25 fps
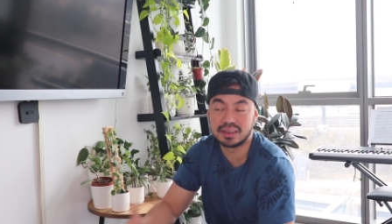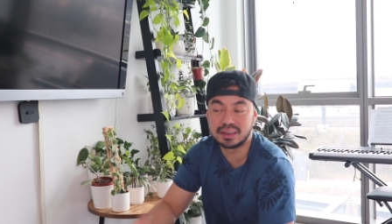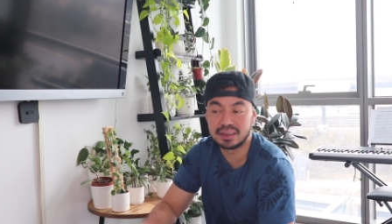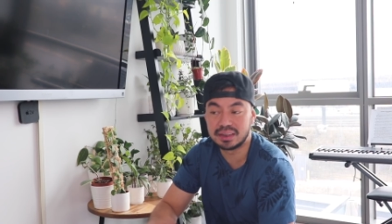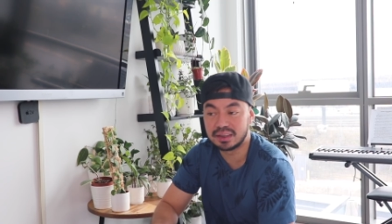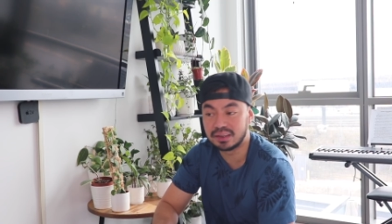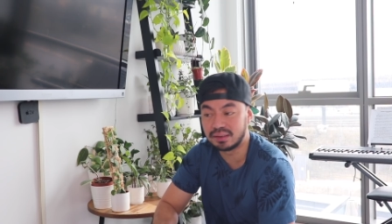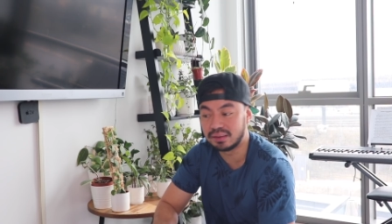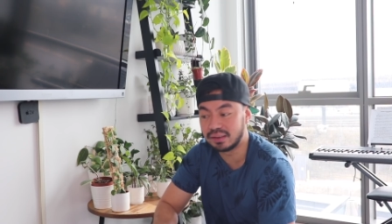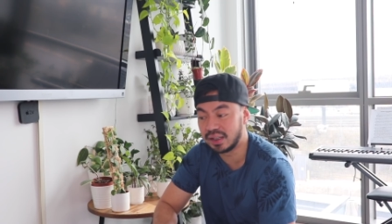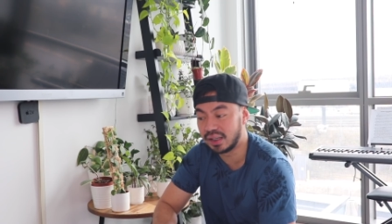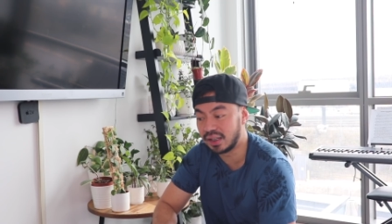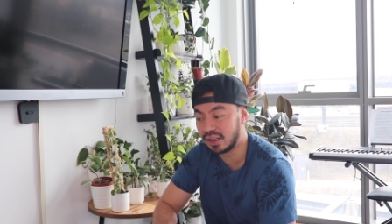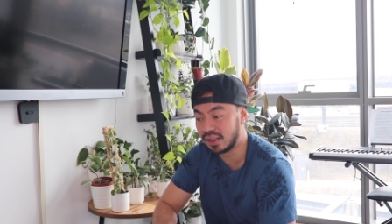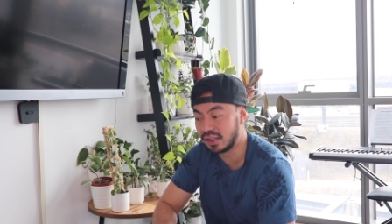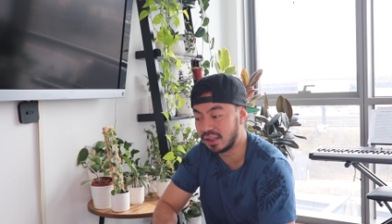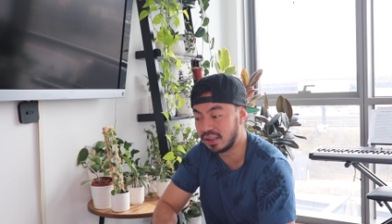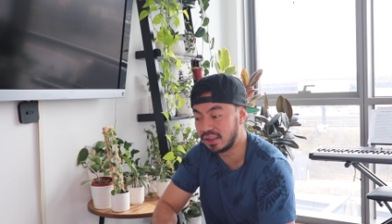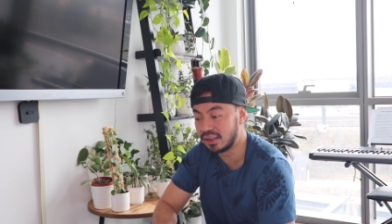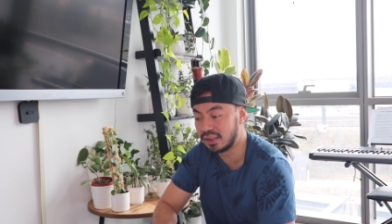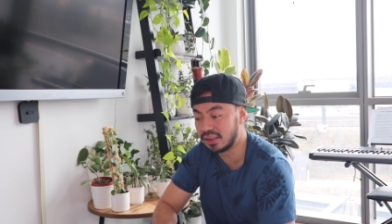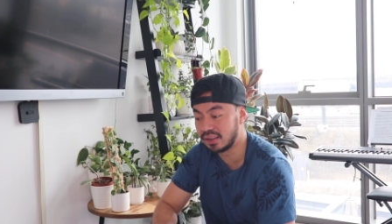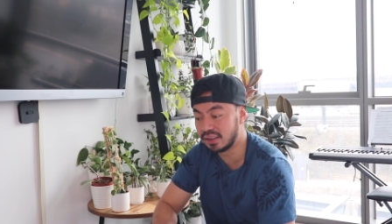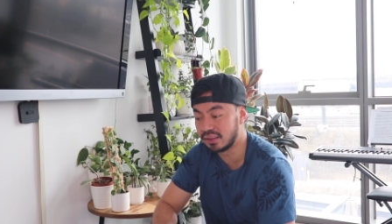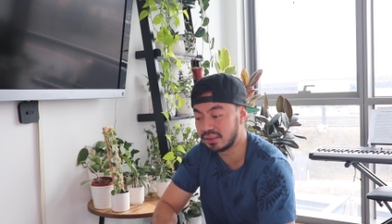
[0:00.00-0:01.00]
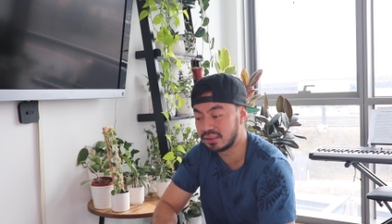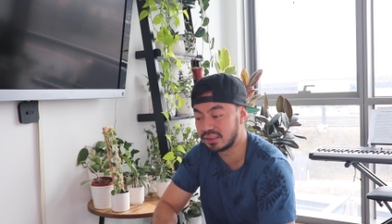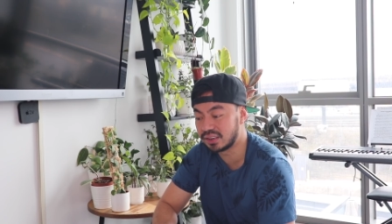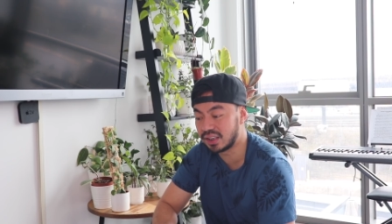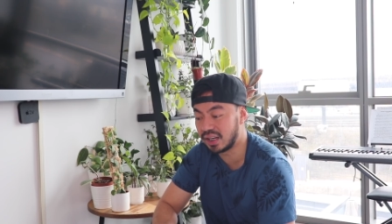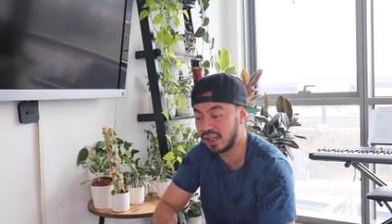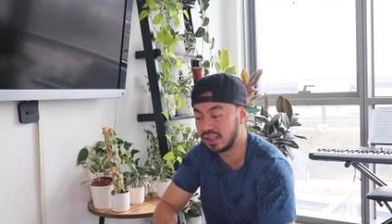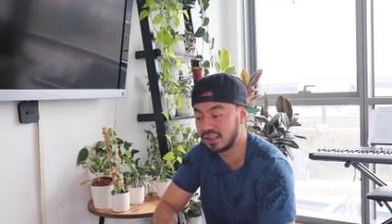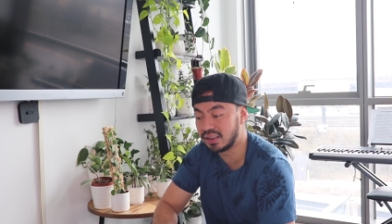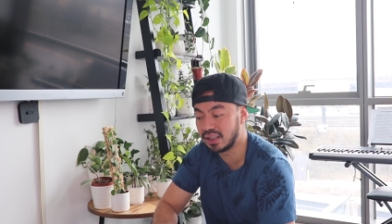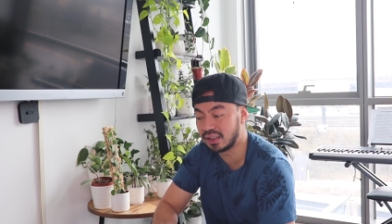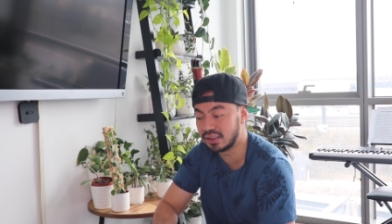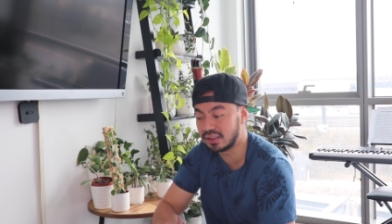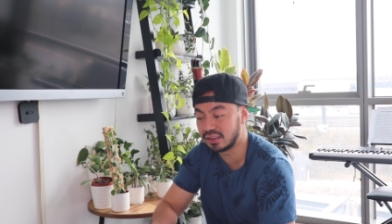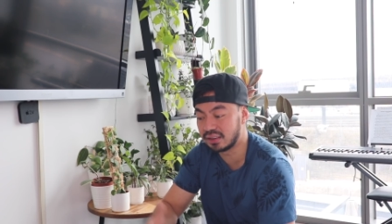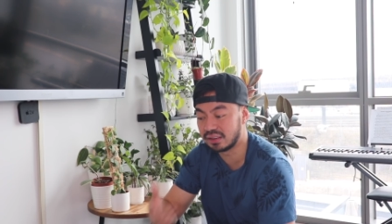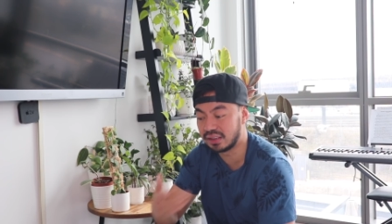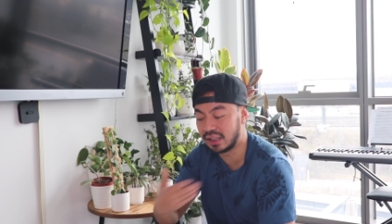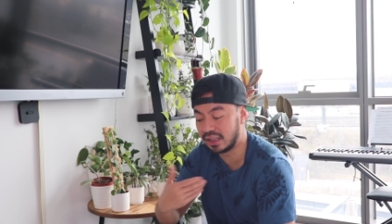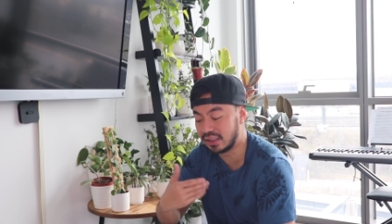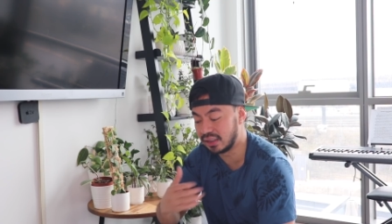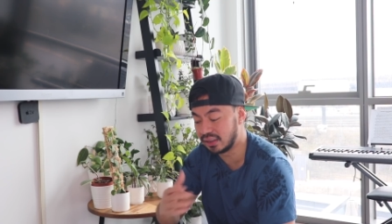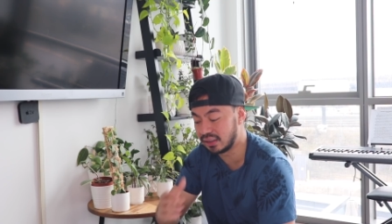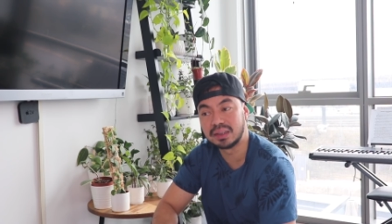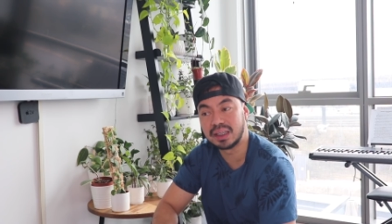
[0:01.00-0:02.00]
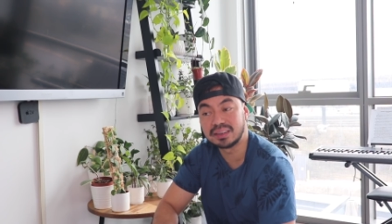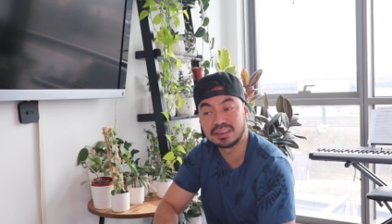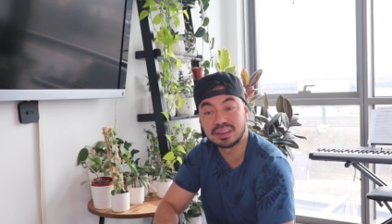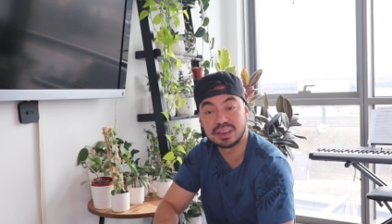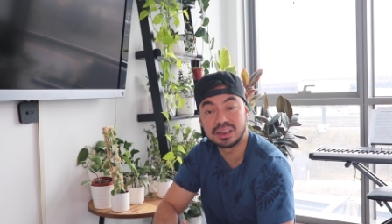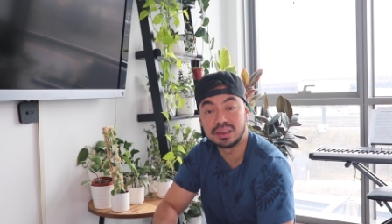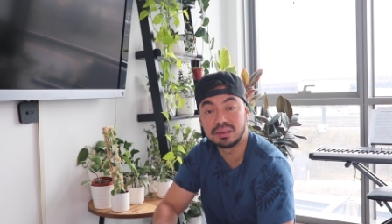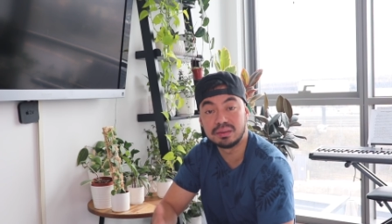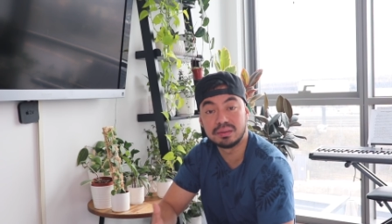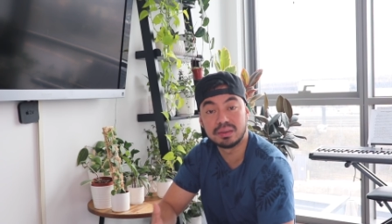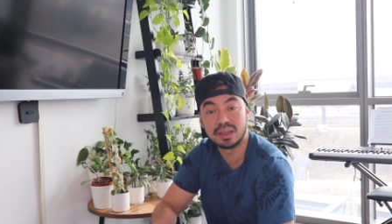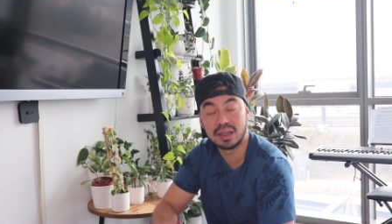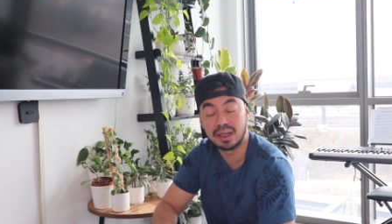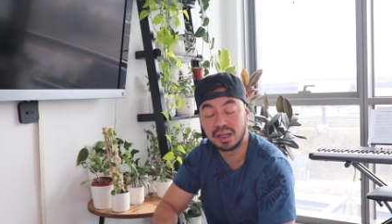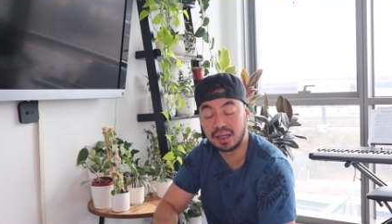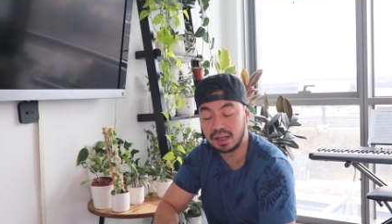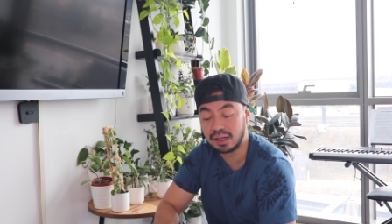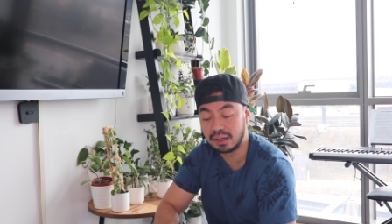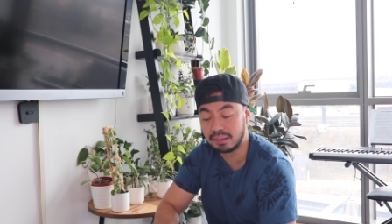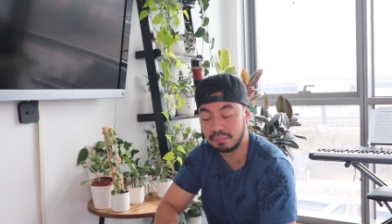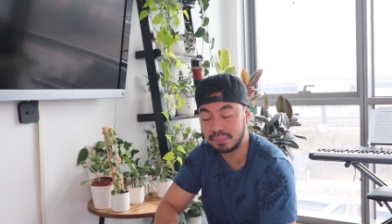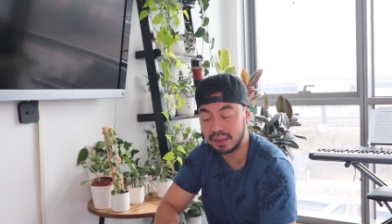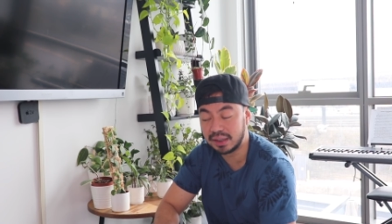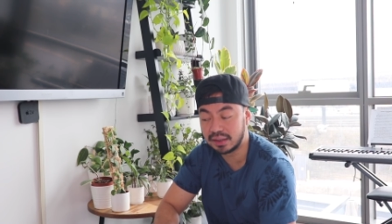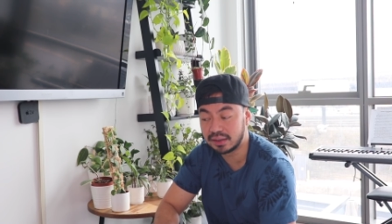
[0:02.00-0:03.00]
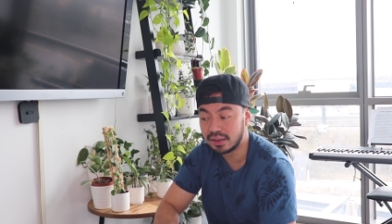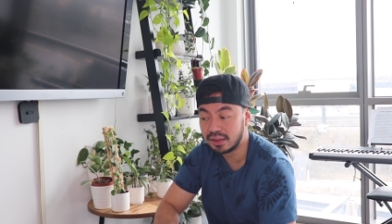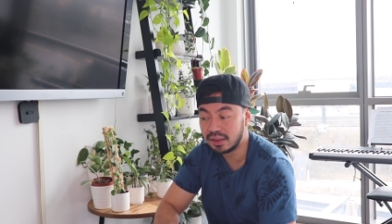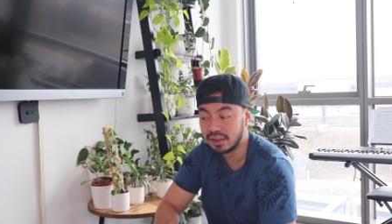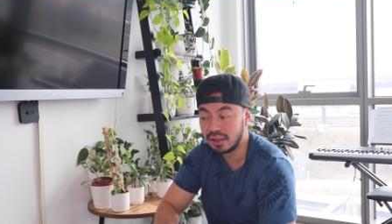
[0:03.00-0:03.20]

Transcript: You know, uh, you know, try not let it get to you. Uh, but